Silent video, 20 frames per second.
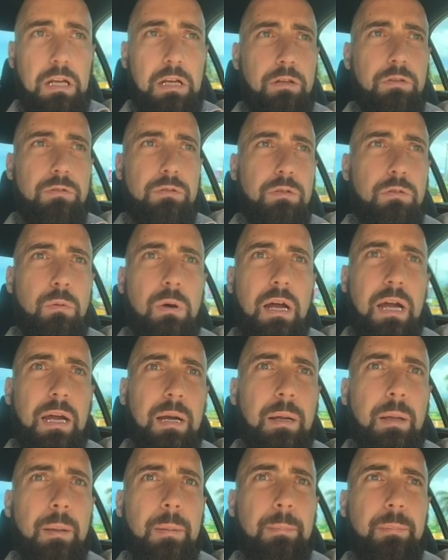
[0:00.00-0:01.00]
don't know why.
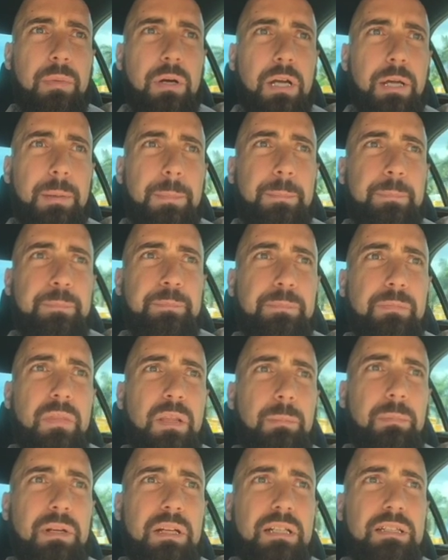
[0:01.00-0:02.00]
But
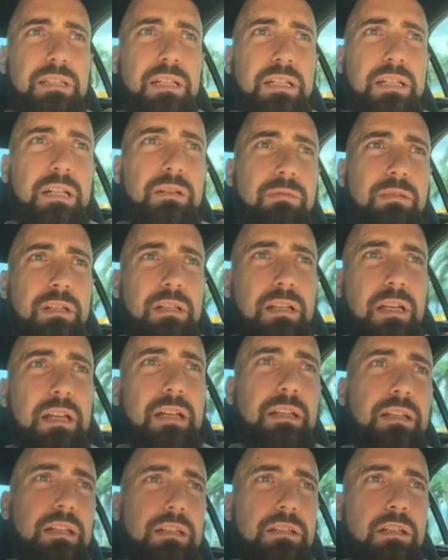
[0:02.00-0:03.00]
they say definitely,
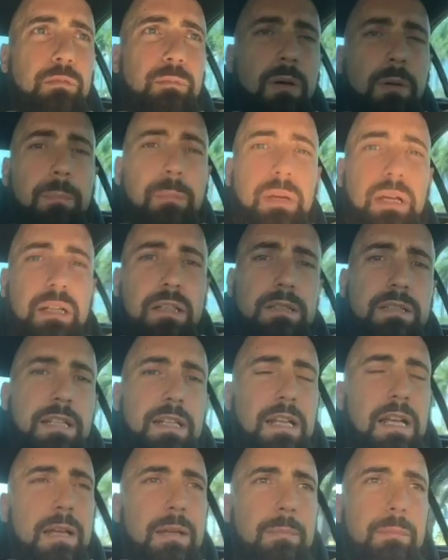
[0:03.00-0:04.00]
like, they're talking about males
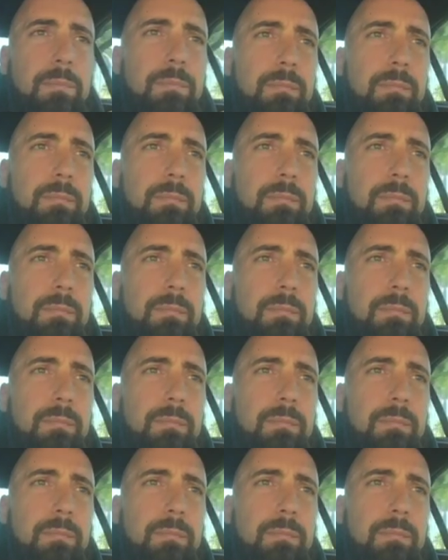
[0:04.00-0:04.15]
cannot